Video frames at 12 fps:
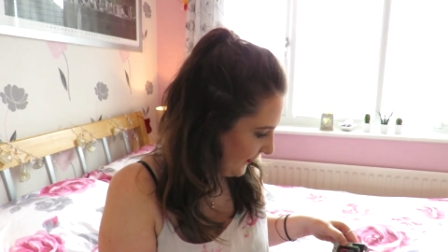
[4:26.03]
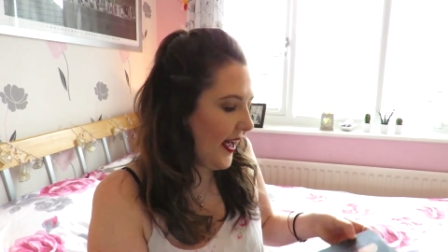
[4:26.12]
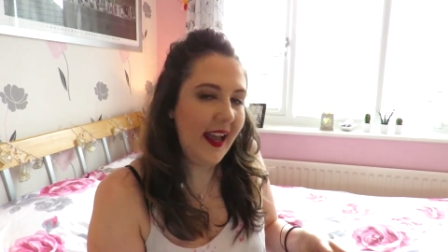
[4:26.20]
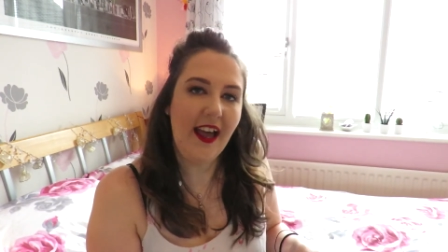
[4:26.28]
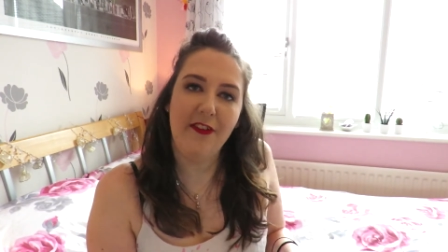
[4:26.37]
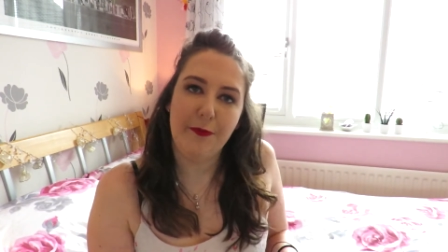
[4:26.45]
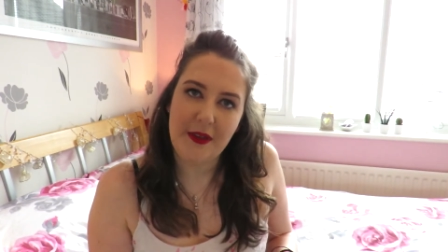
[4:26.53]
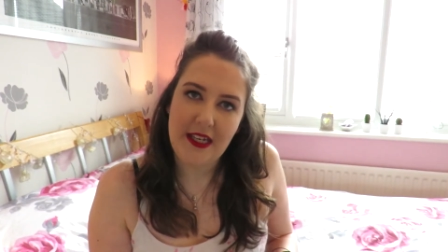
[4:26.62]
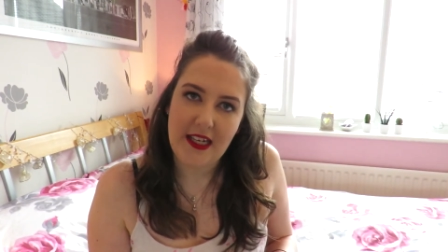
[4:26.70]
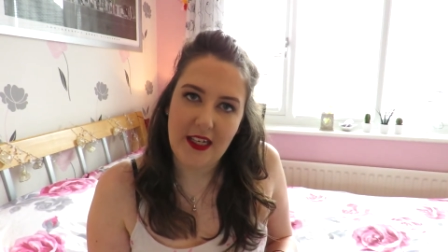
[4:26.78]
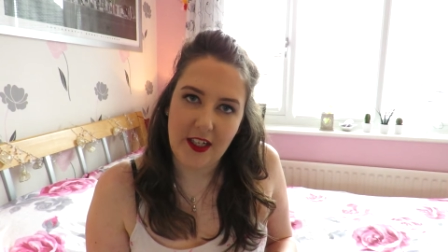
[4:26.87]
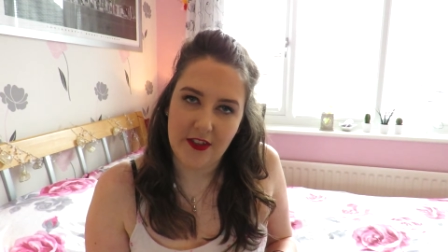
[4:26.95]
I have
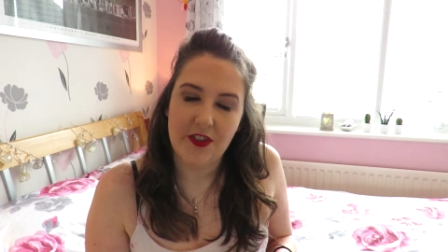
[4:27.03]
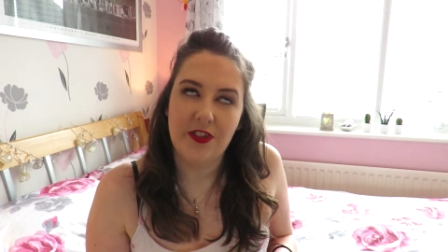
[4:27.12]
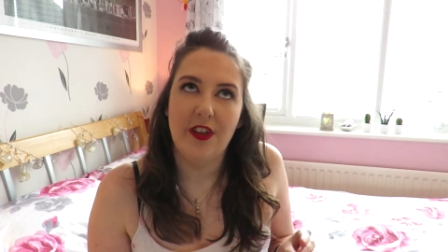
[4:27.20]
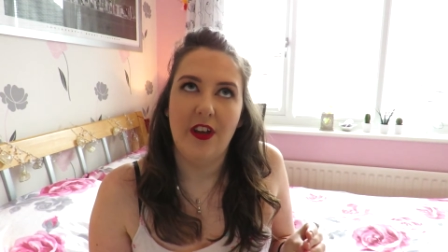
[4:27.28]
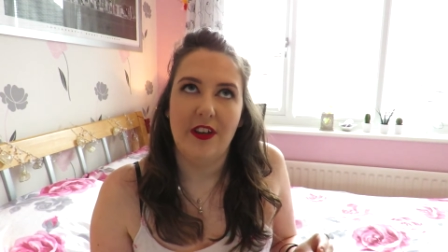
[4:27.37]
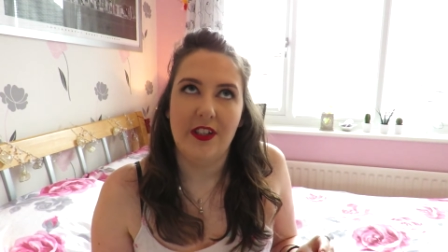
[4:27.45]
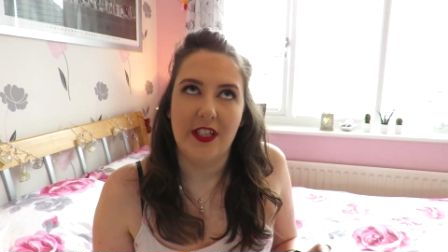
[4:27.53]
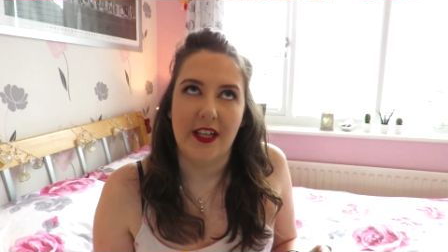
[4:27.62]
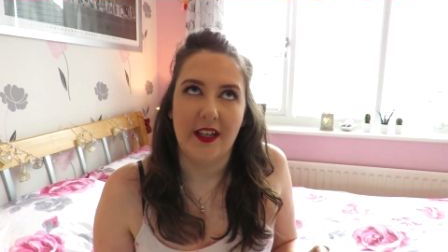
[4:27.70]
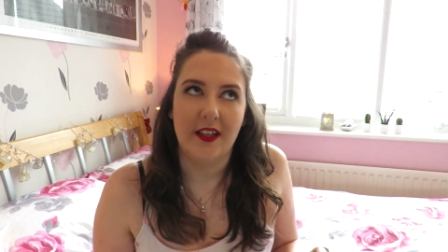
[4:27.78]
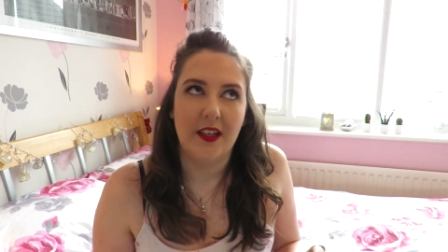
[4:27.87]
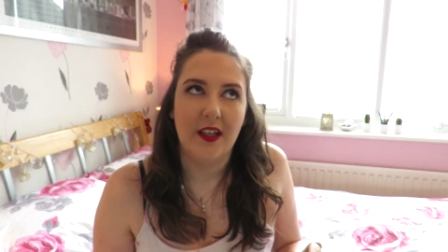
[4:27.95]
been
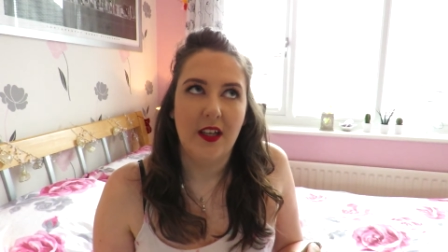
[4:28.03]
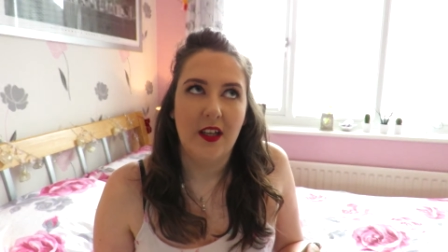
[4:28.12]
searching